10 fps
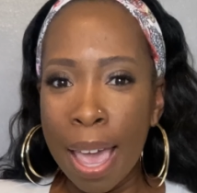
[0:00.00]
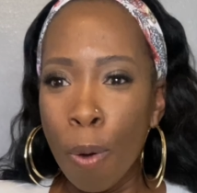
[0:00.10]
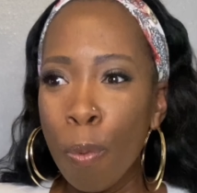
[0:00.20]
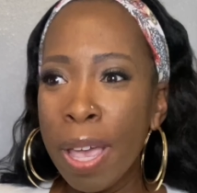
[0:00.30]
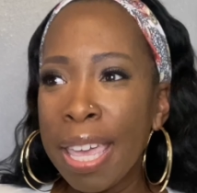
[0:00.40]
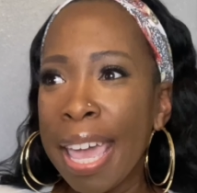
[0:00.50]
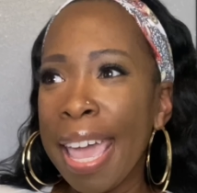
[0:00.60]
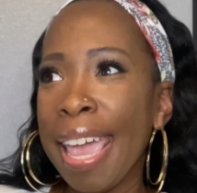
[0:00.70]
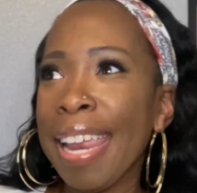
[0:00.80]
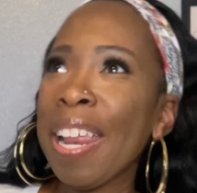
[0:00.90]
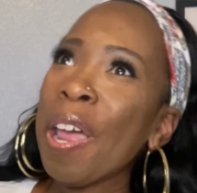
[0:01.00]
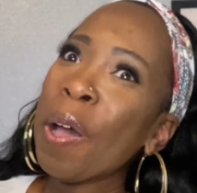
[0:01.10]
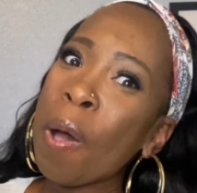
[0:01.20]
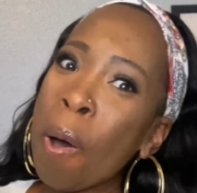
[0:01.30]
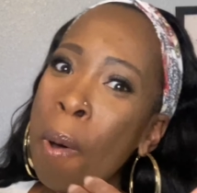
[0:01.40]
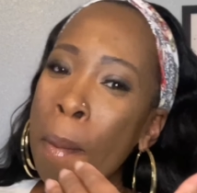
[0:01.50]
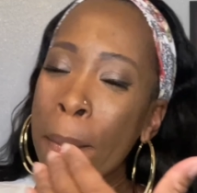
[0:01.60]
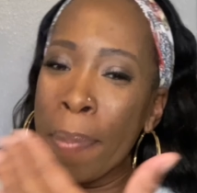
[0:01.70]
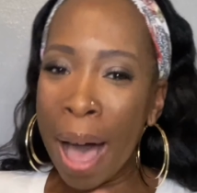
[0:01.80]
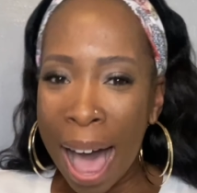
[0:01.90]
We can go
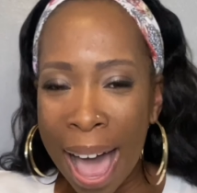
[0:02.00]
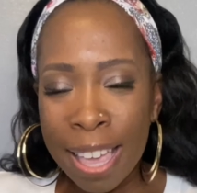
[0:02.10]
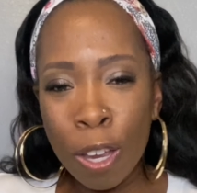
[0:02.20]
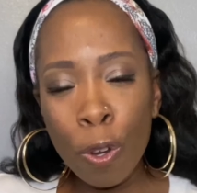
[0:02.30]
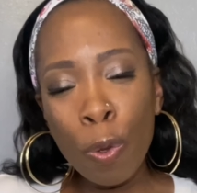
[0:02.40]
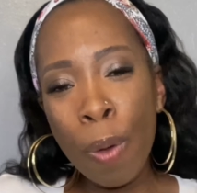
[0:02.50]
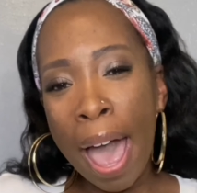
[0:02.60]
buy a new